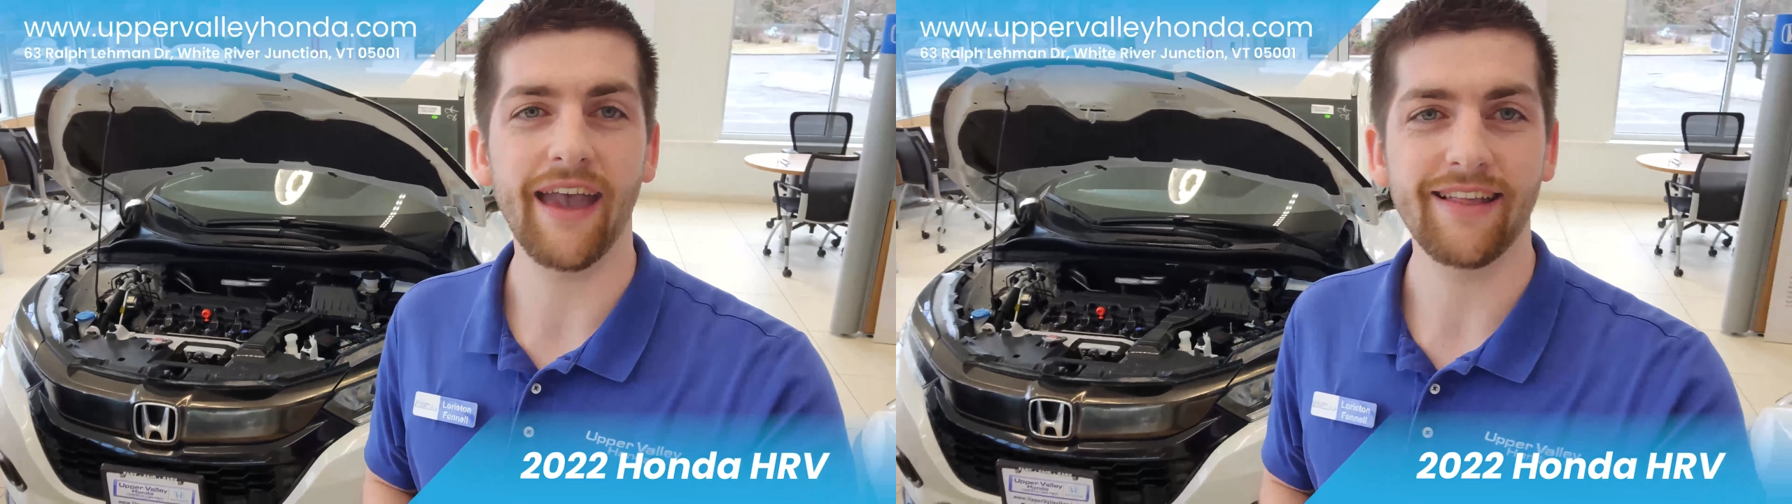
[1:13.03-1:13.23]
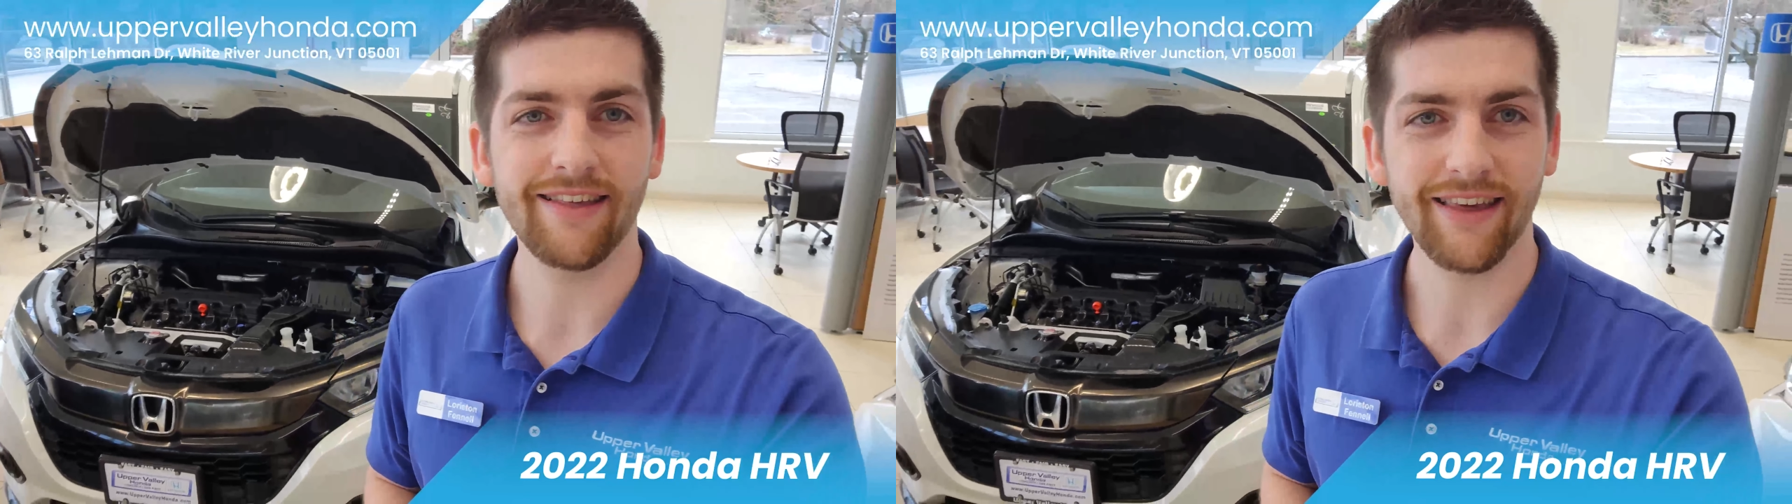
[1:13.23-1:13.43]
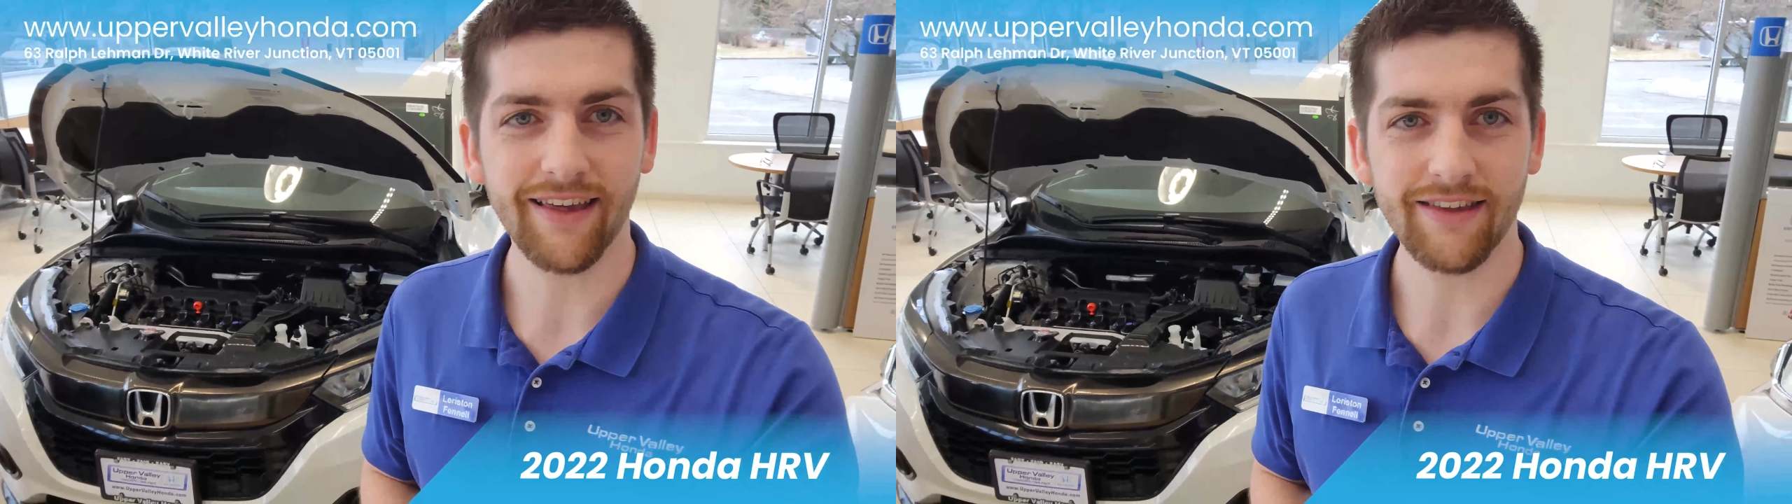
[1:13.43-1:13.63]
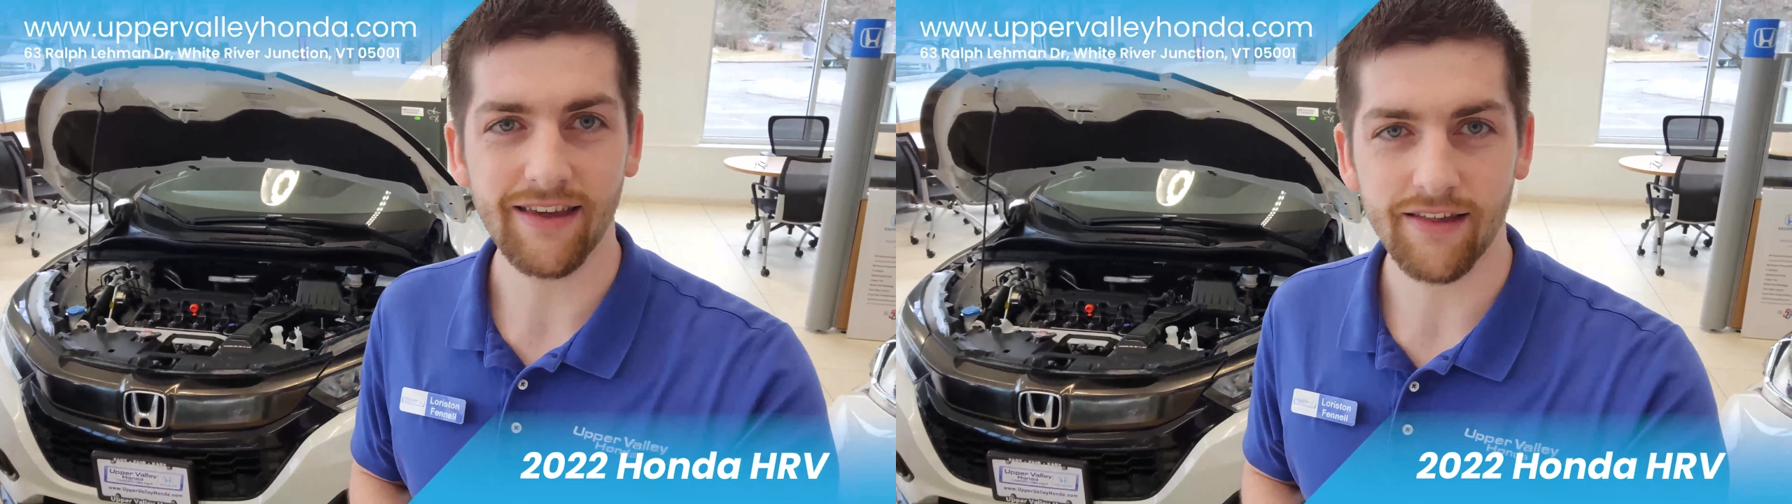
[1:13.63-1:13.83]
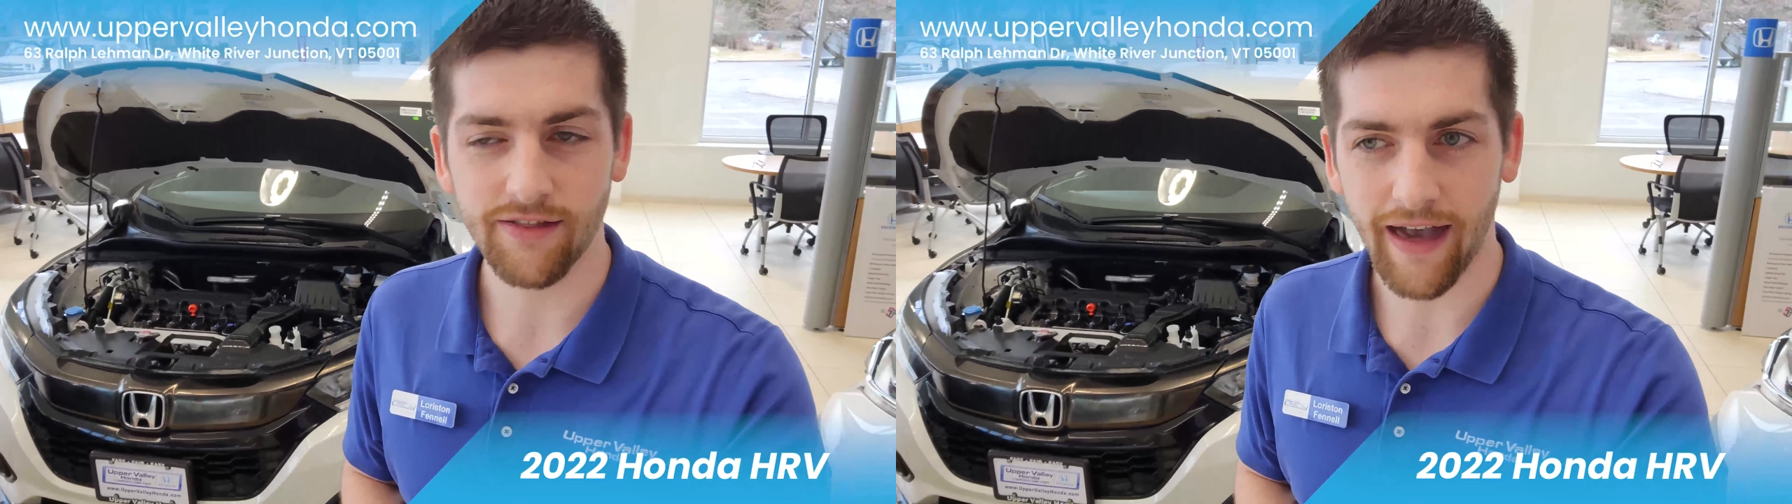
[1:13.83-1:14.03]
and
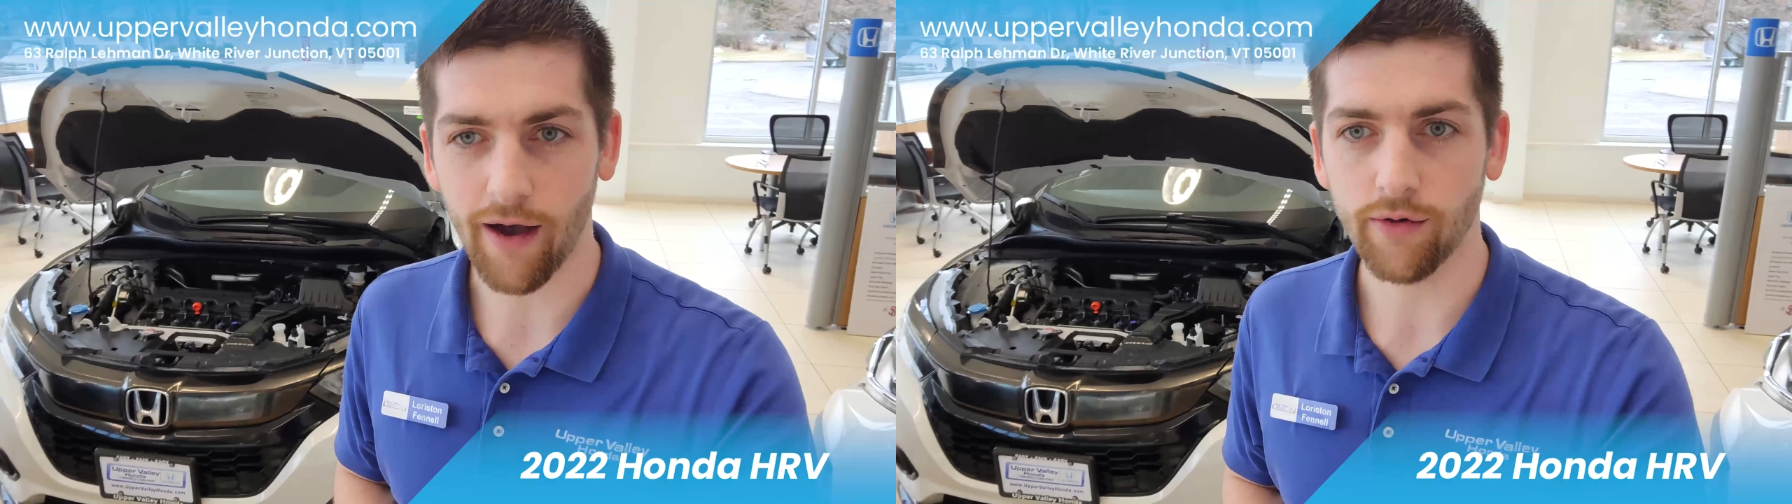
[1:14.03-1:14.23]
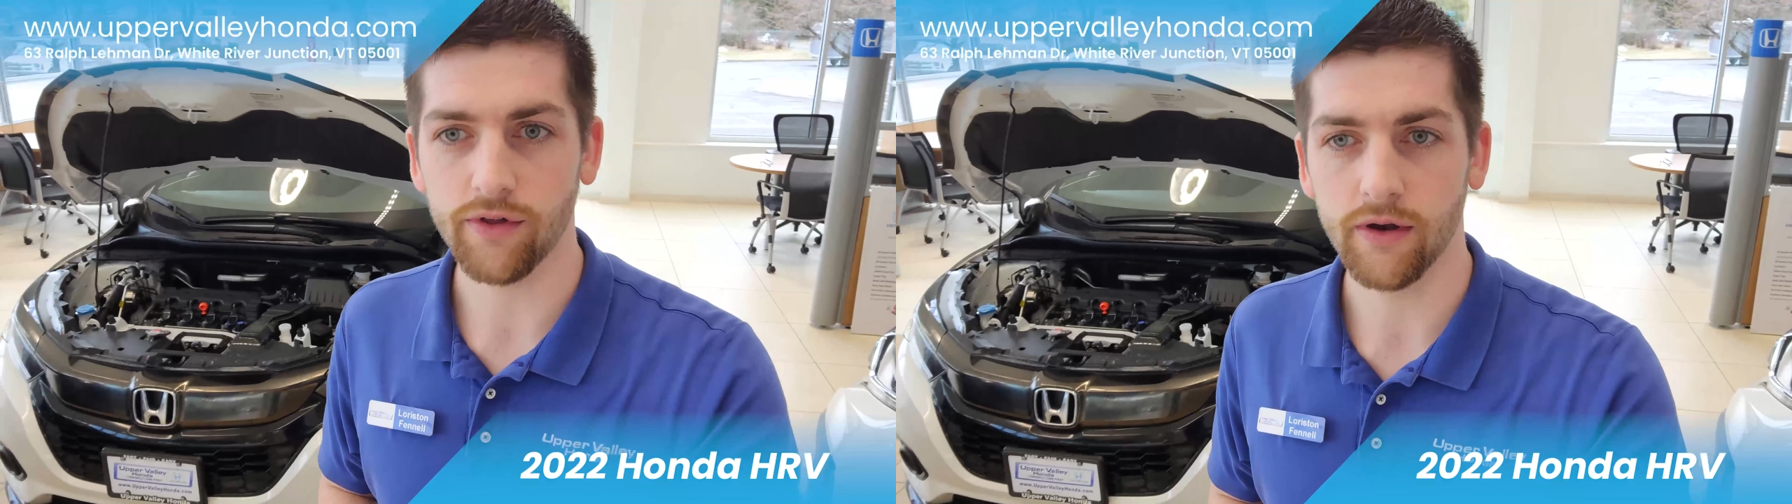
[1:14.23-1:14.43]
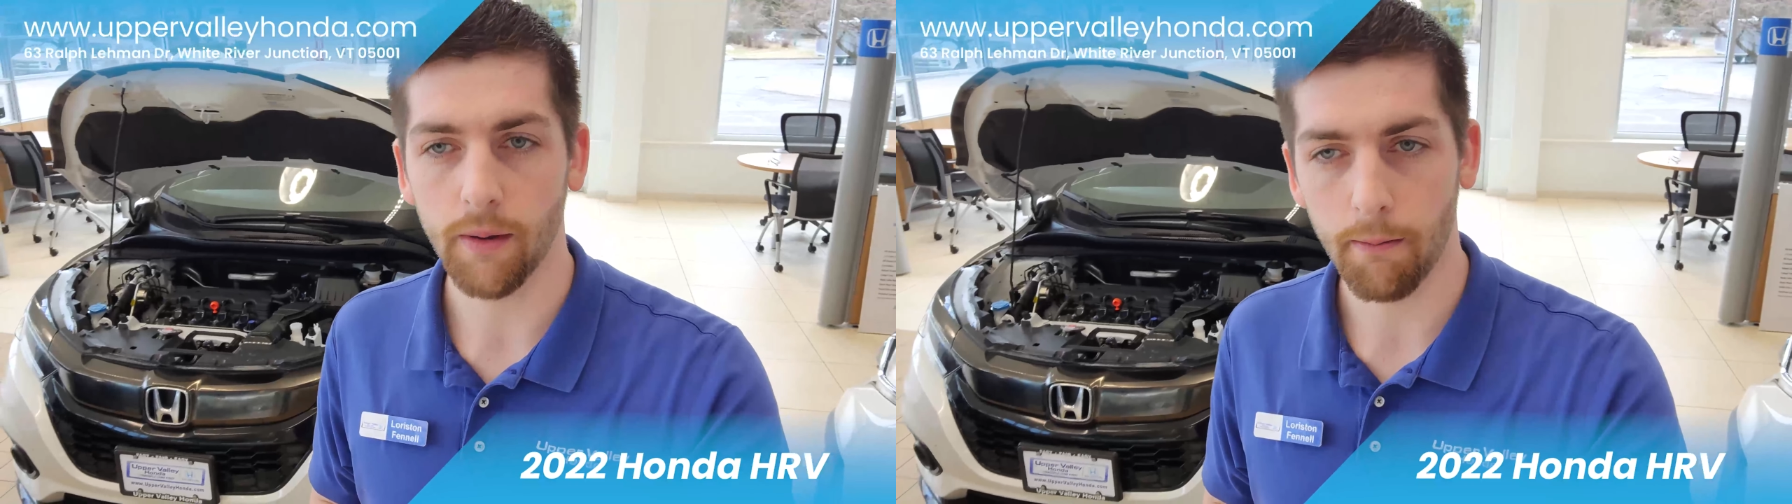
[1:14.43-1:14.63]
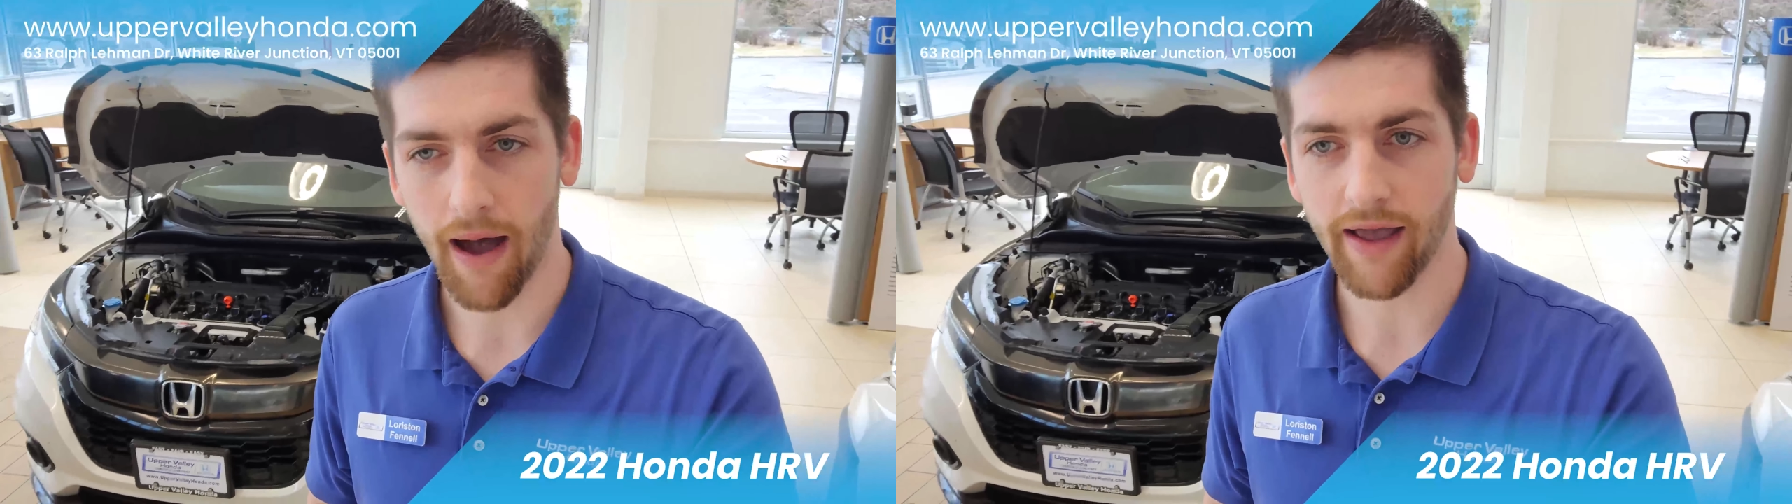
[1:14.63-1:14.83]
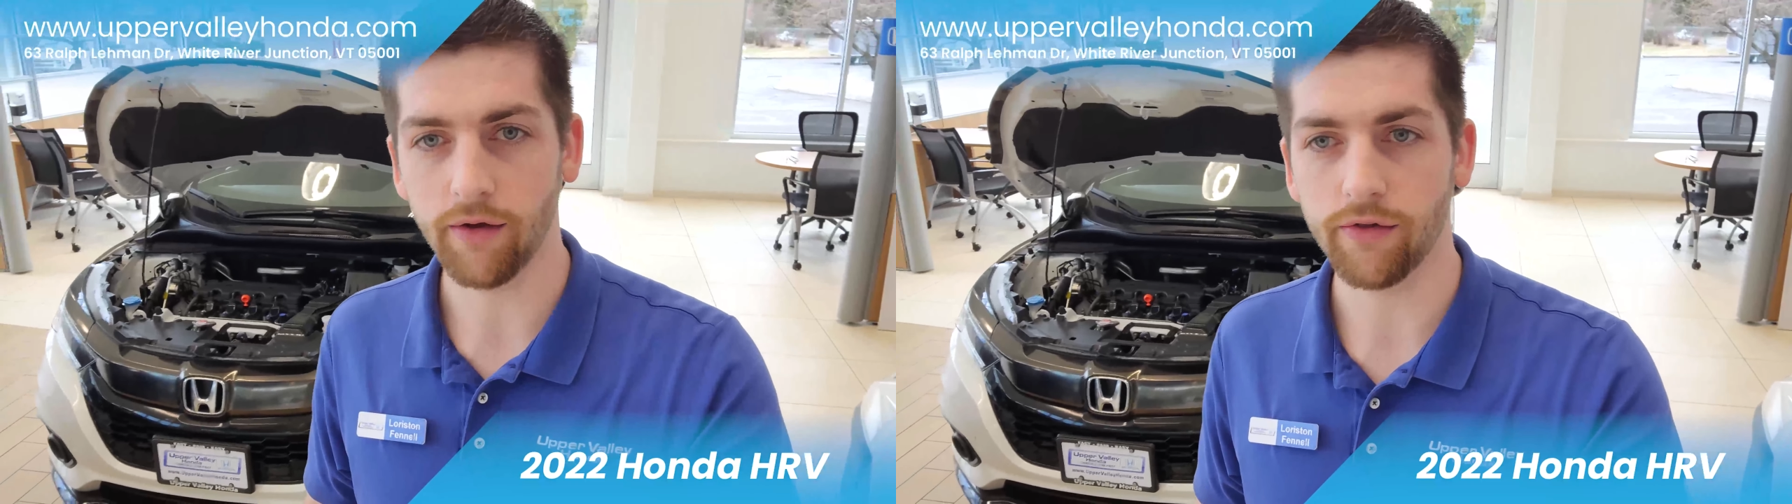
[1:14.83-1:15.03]
60,000
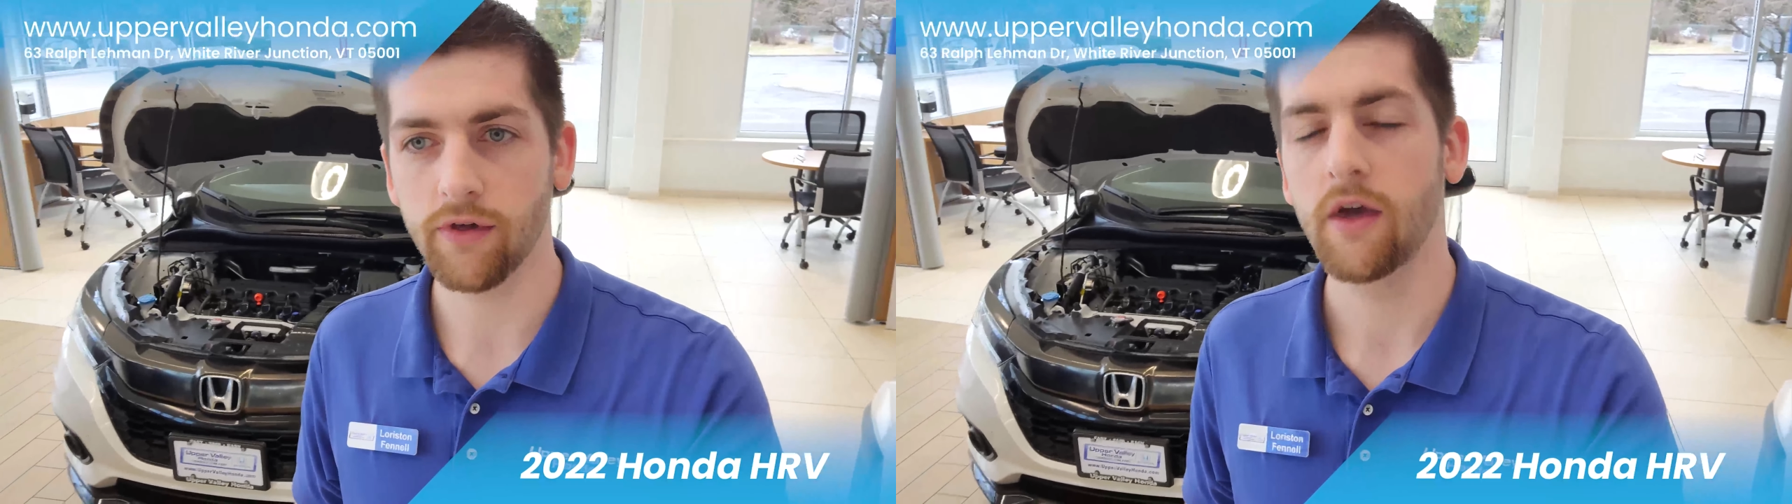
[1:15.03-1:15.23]
miles.